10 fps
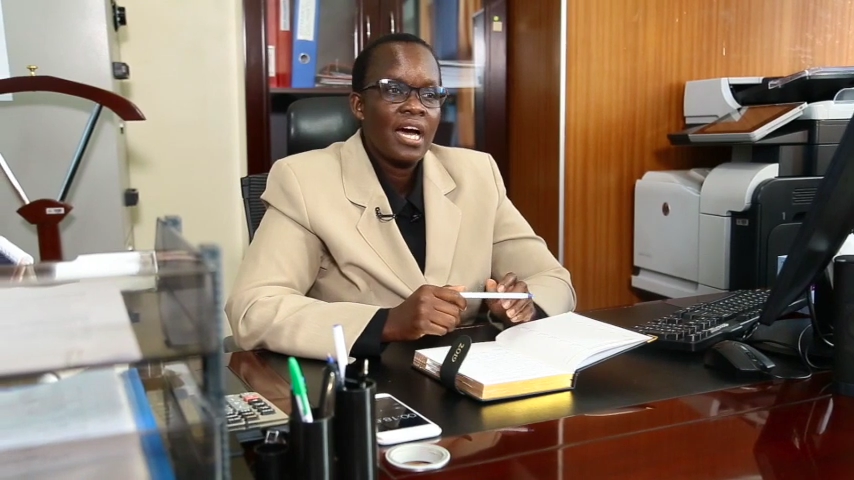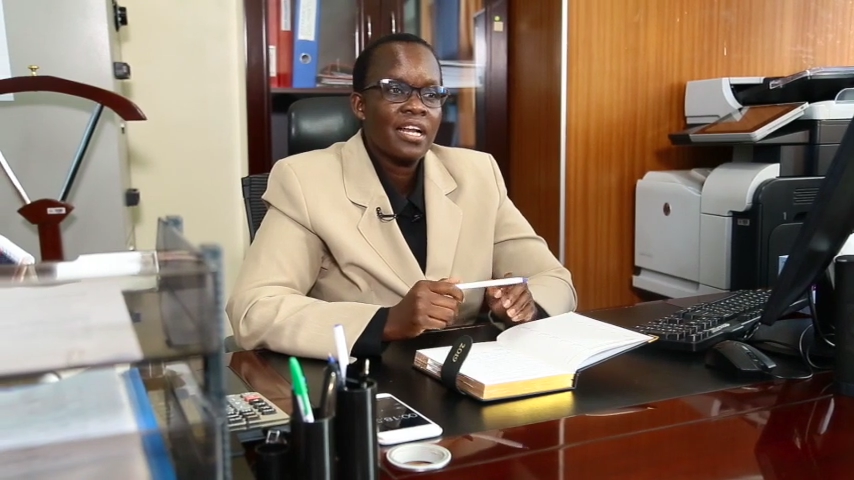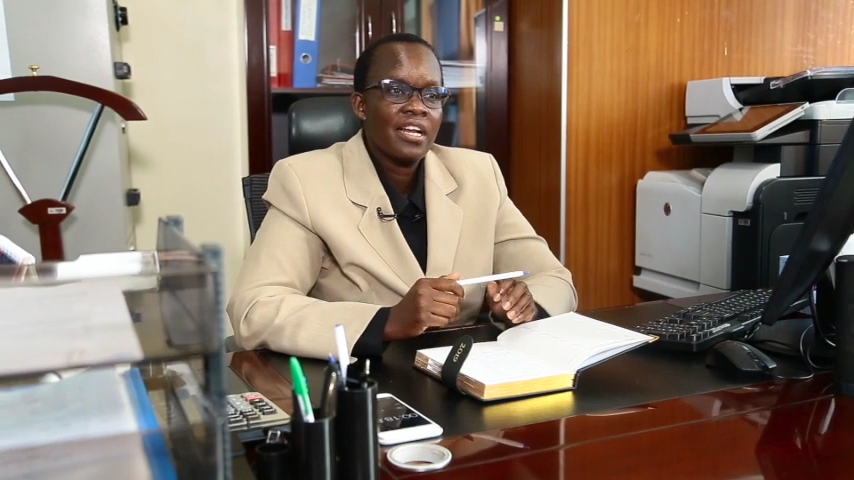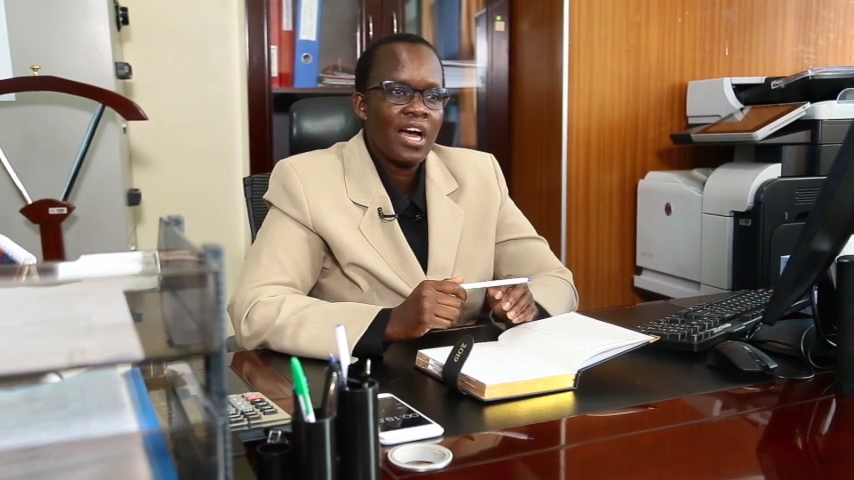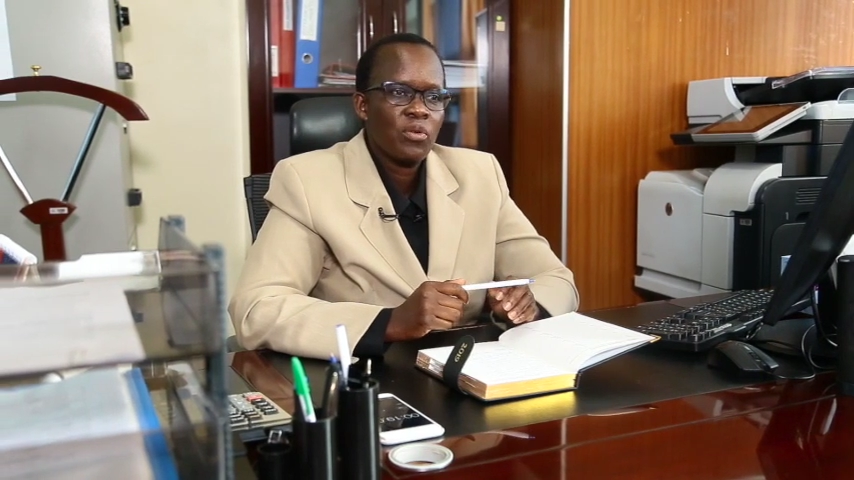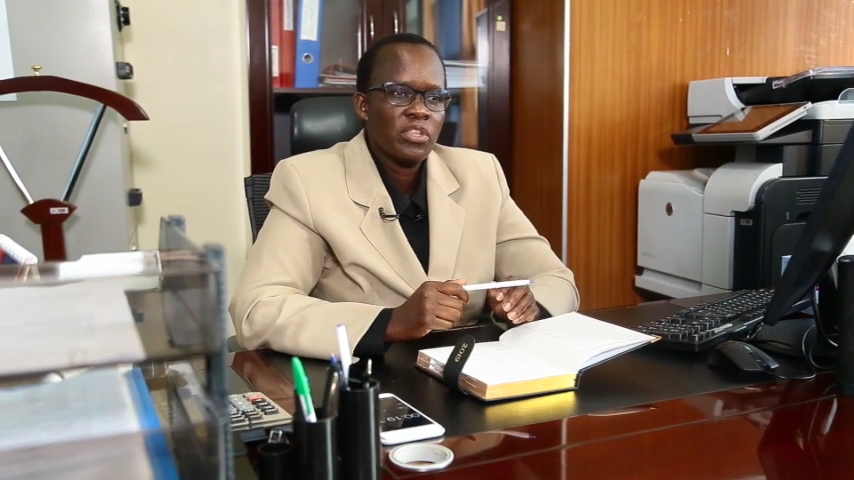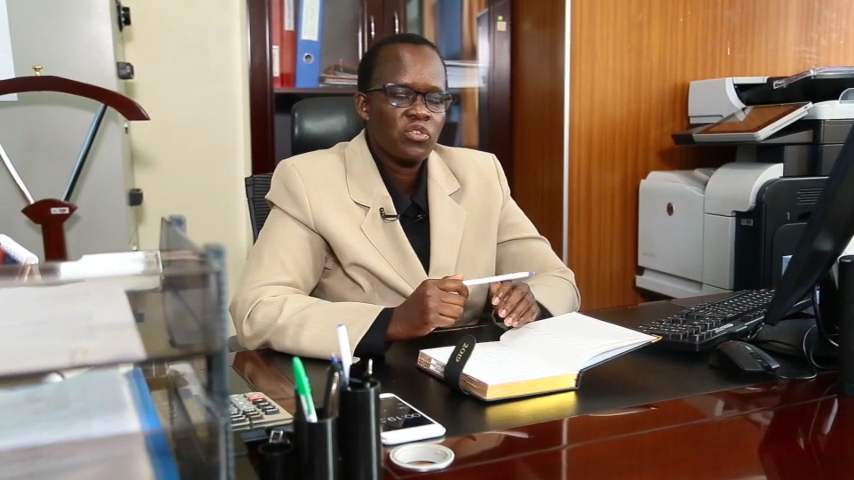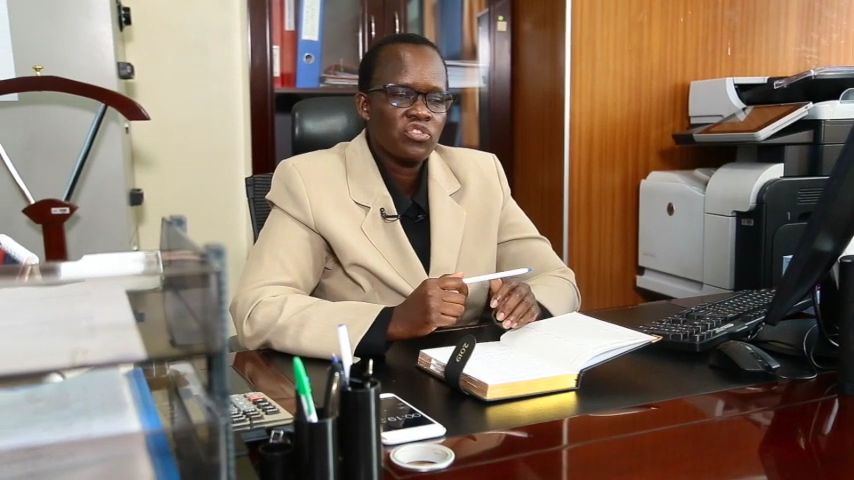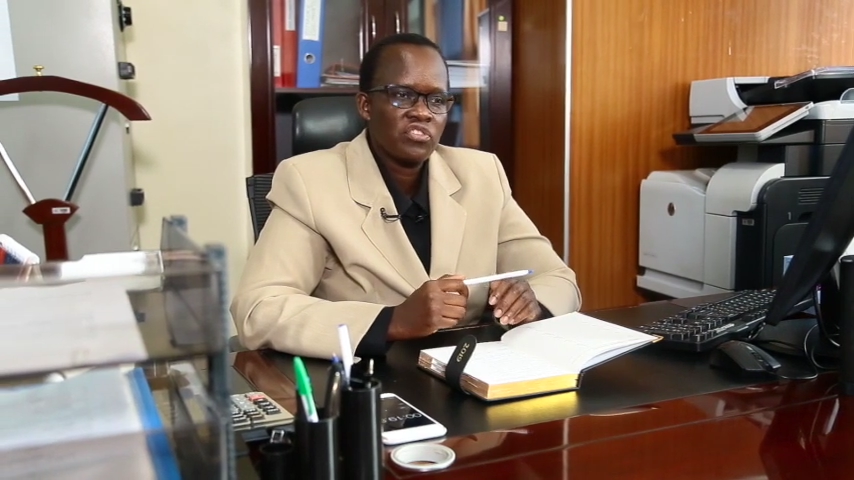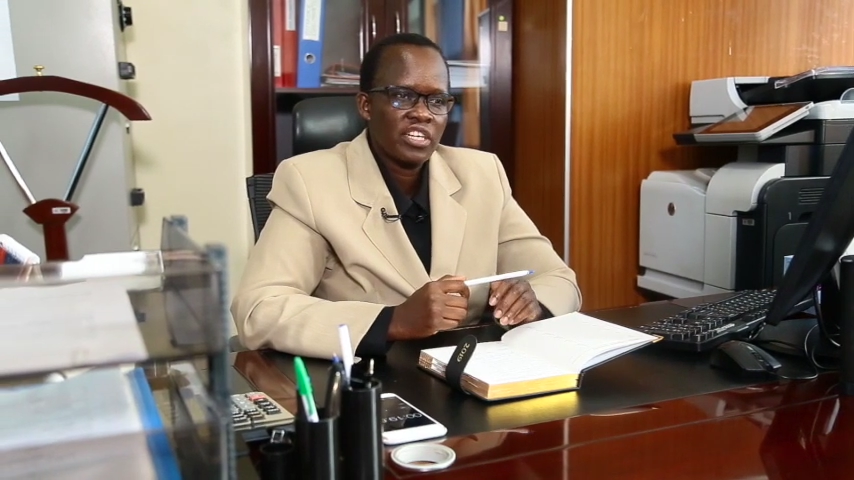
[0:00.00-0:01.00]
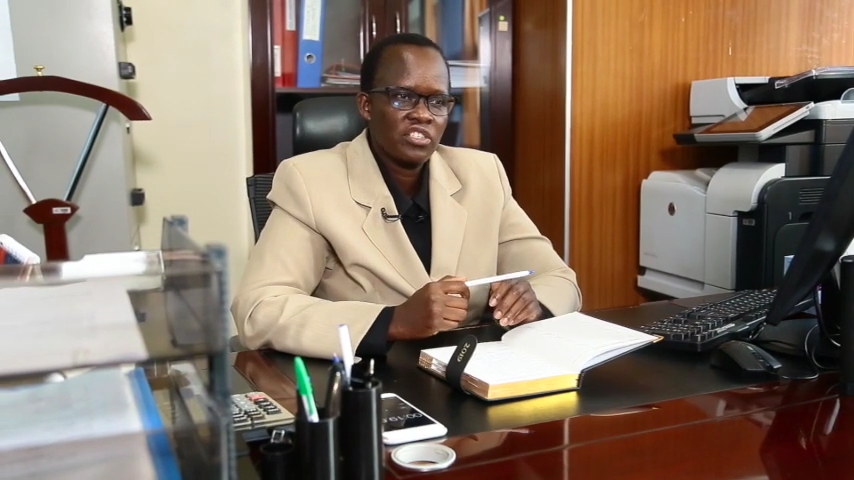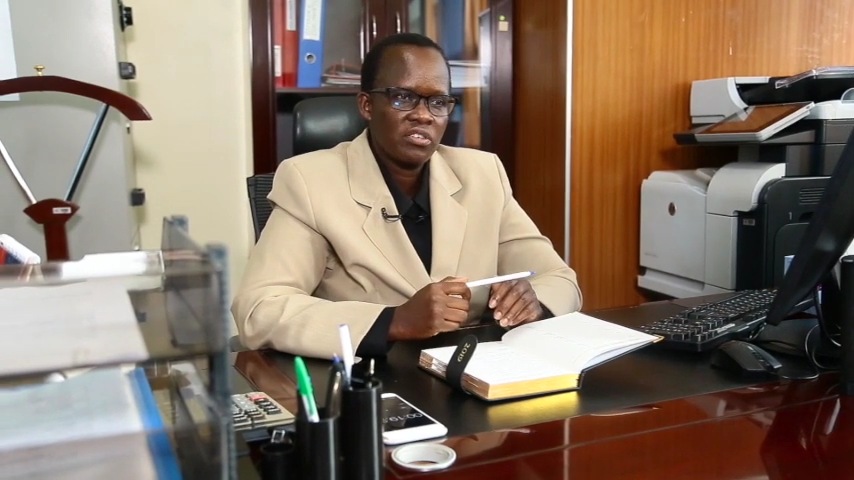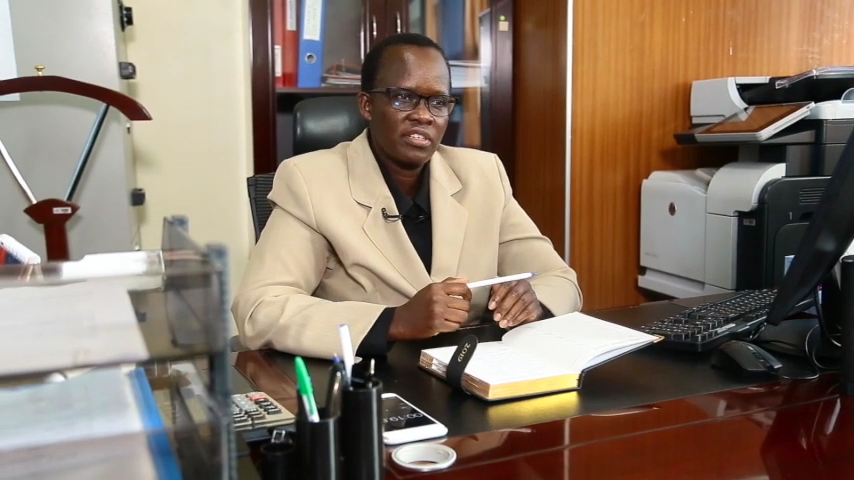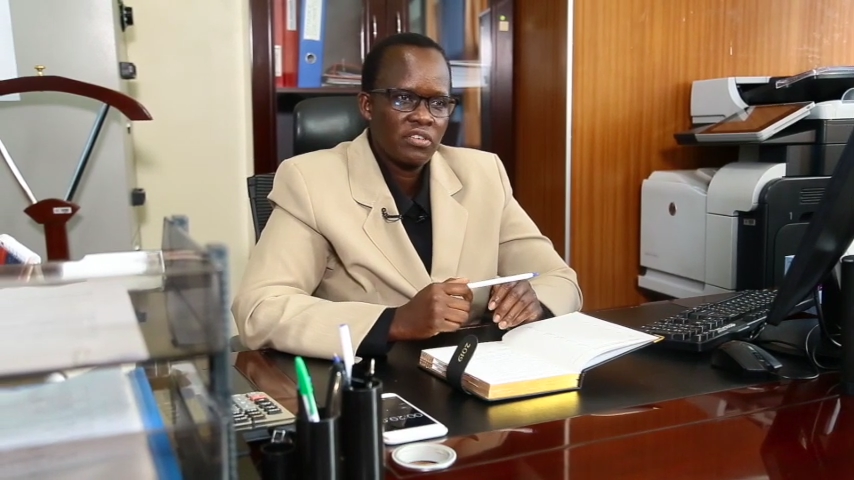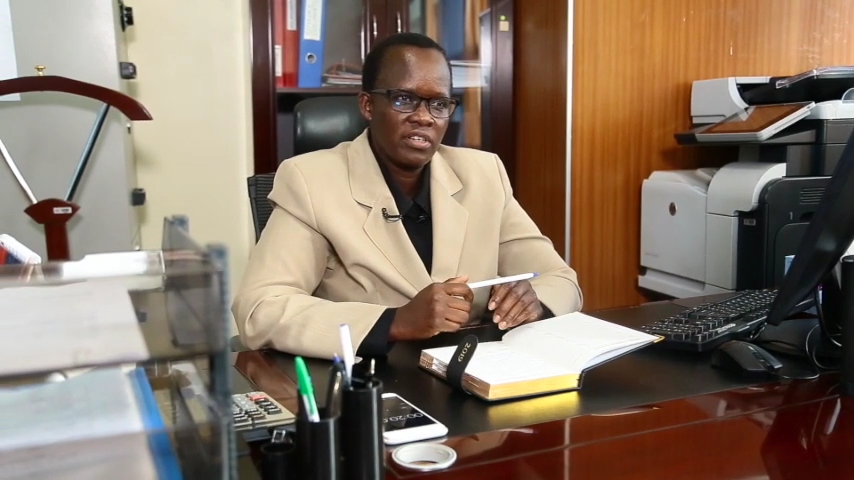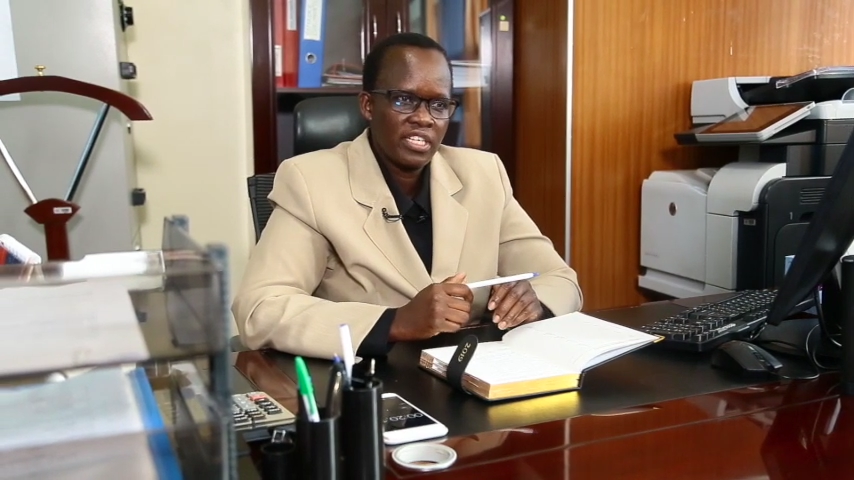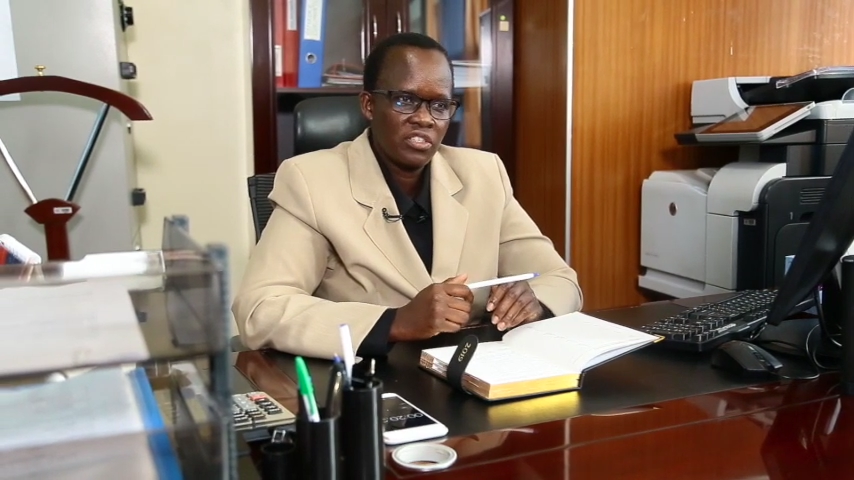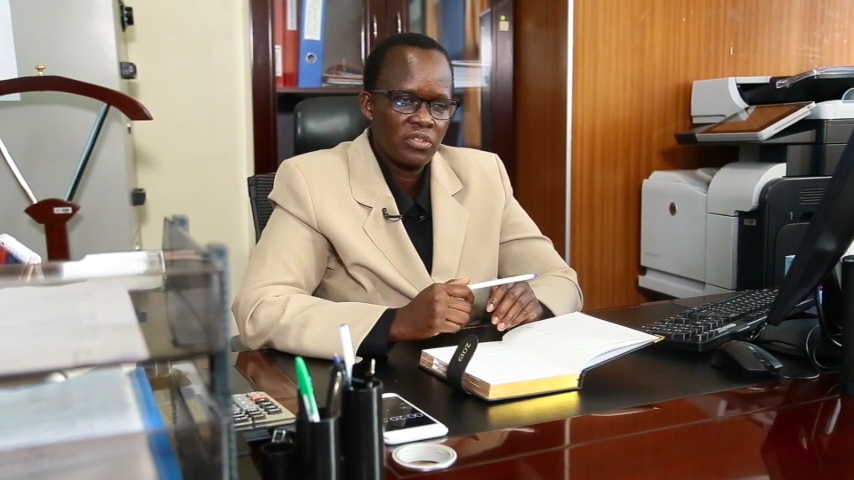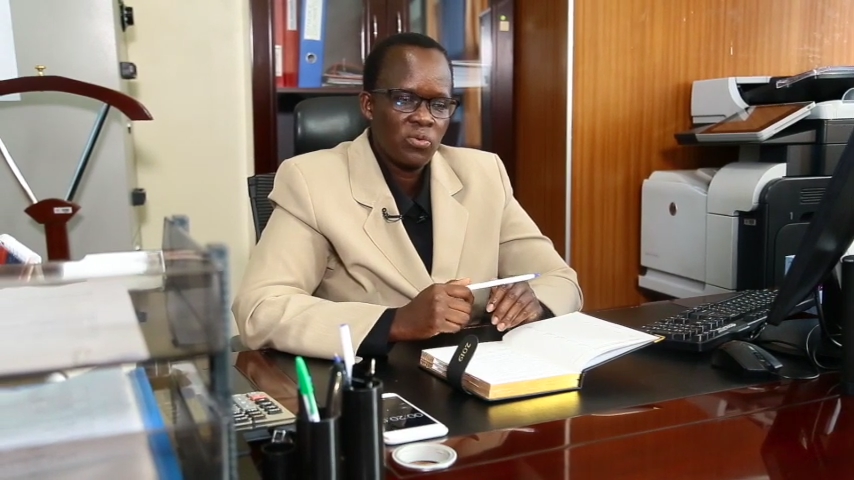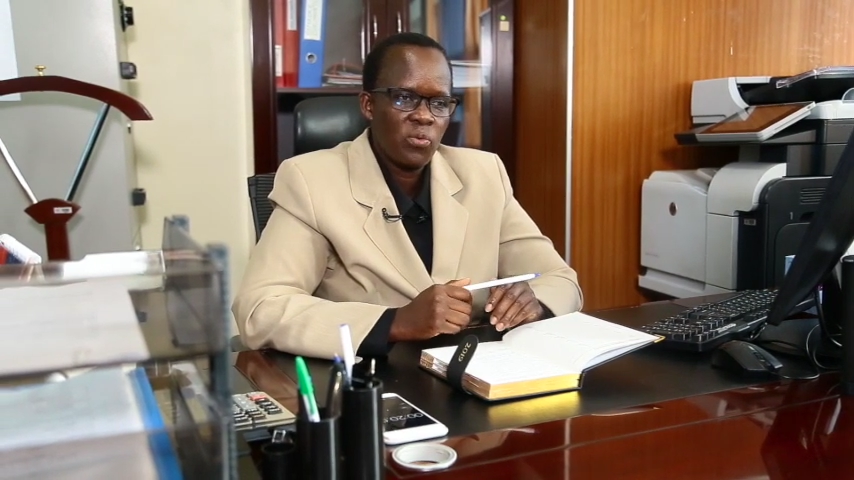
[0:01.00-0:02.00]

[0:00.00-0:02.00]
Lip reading: and now the construction regulation,